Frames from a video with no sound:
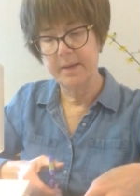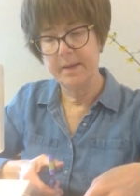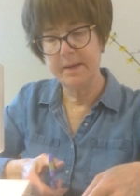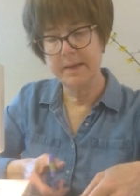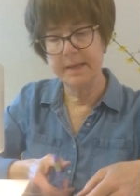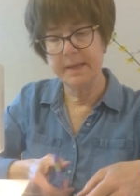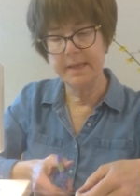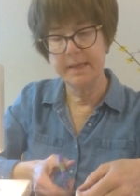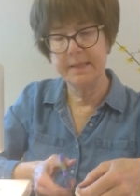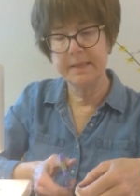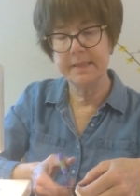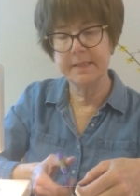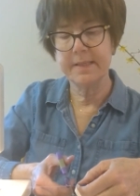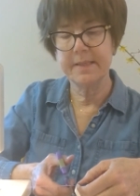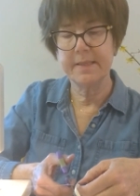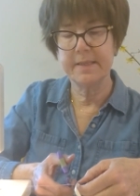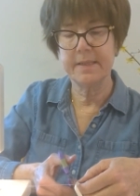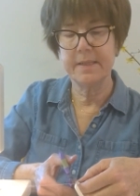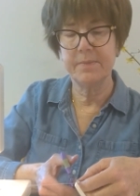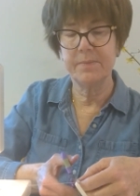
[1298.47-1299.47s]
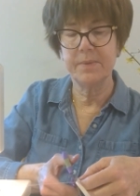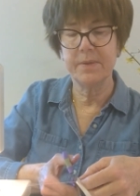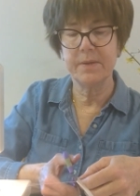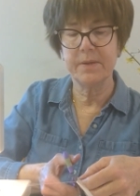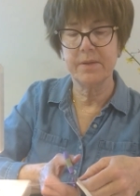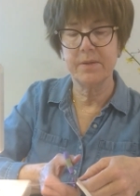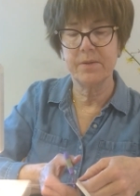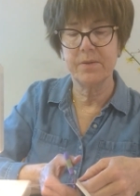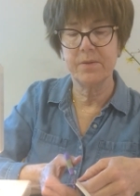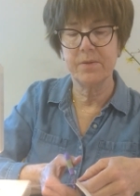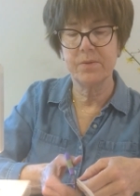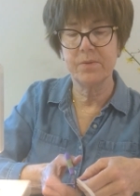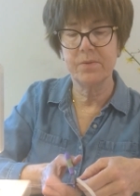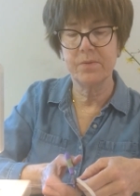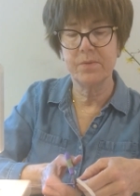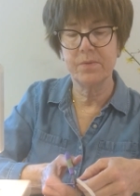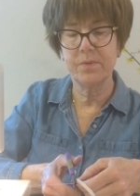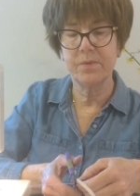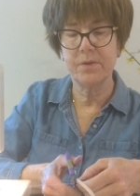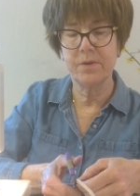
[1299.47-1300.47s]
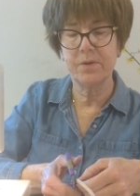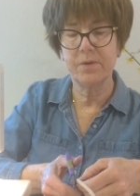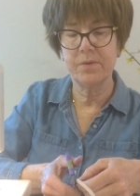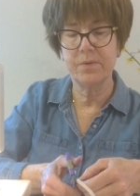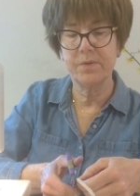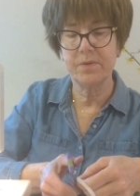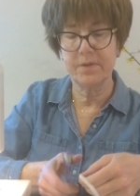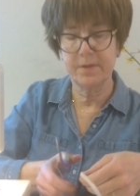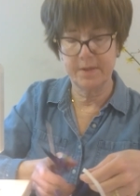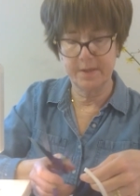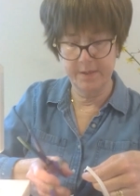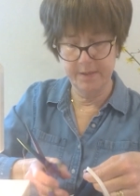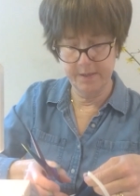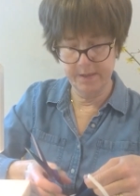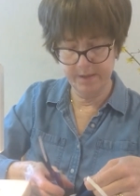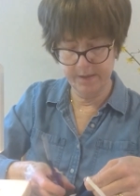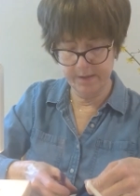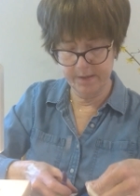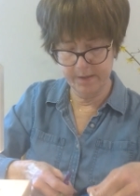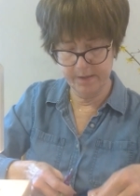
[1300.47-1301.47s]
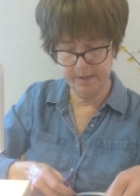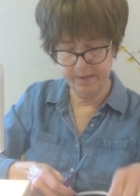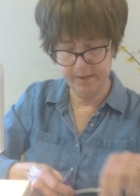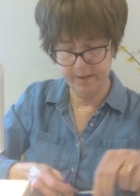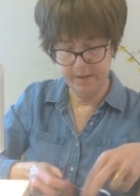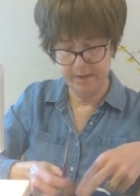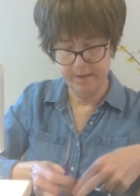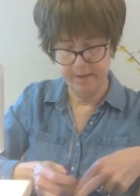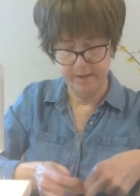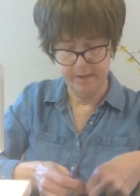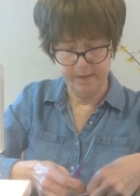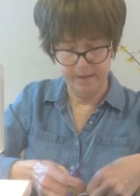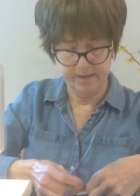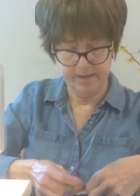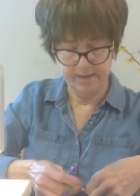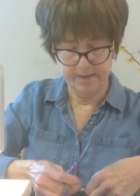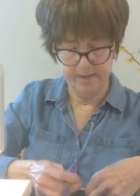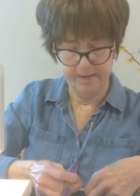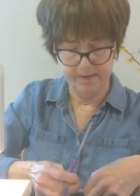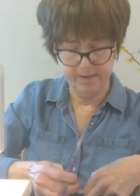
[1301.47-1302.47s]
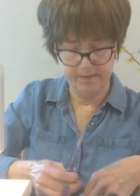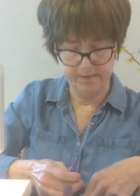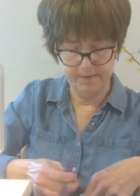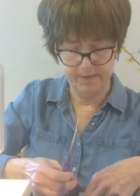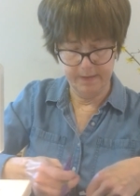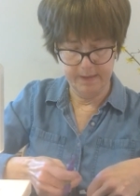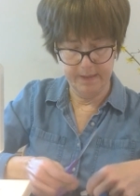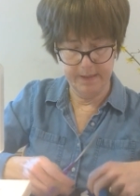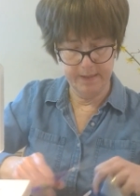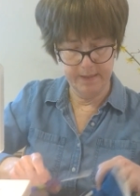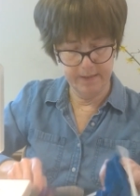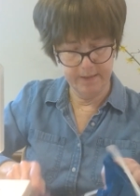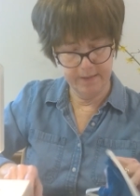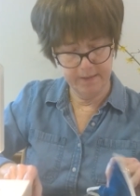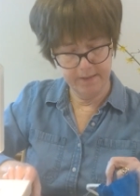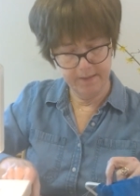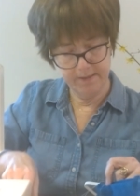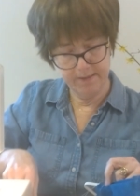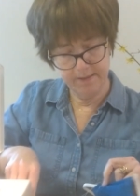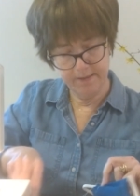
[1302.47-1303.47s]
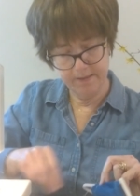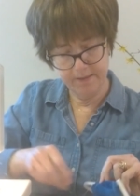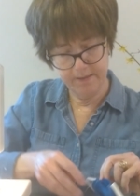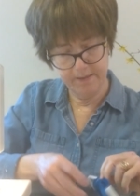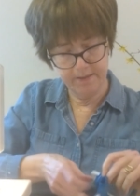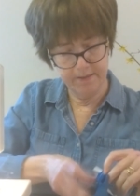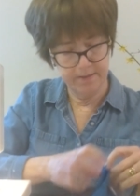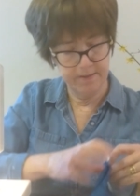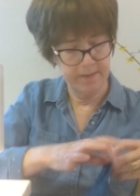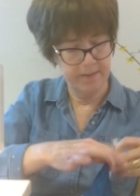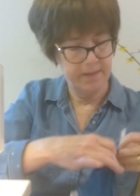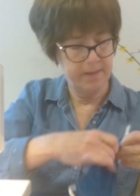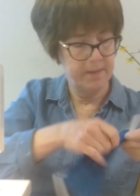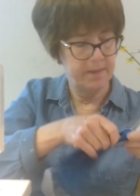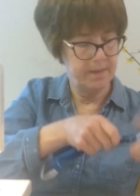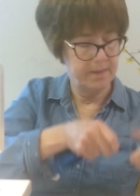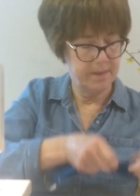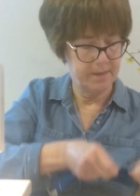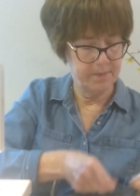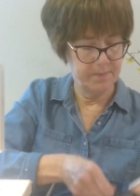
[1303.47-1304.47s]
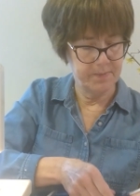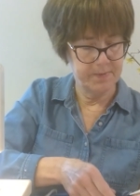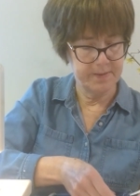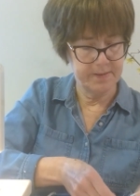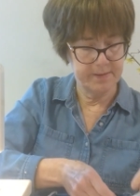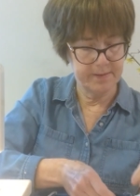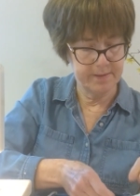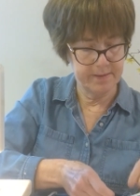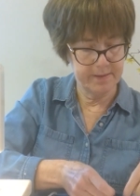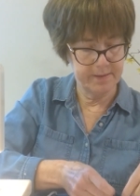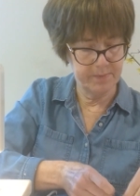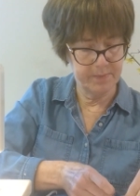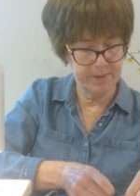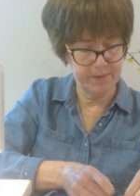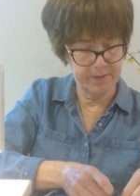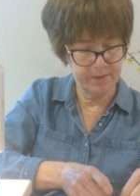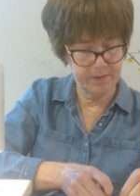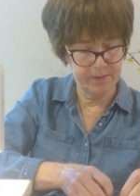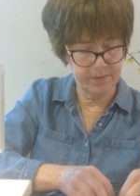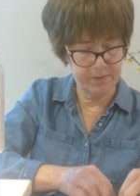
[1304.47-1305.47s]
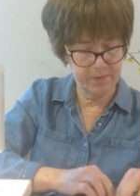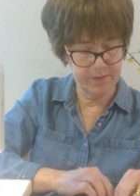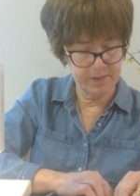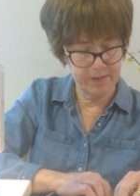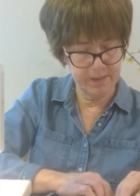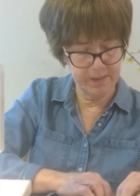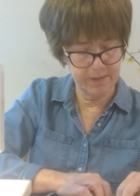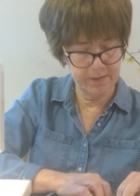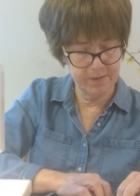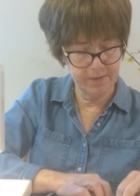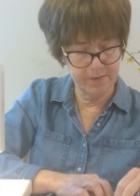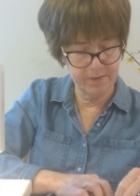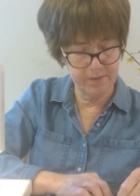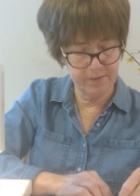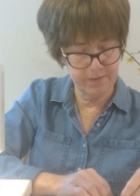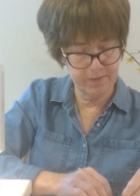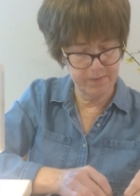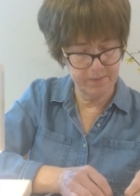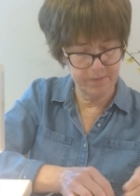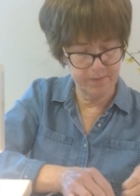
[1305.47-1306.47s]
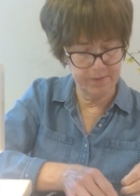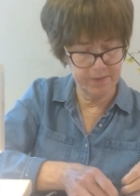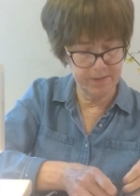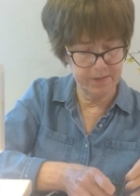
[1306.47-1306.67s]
I can snip it close there. All right. Snip it close here where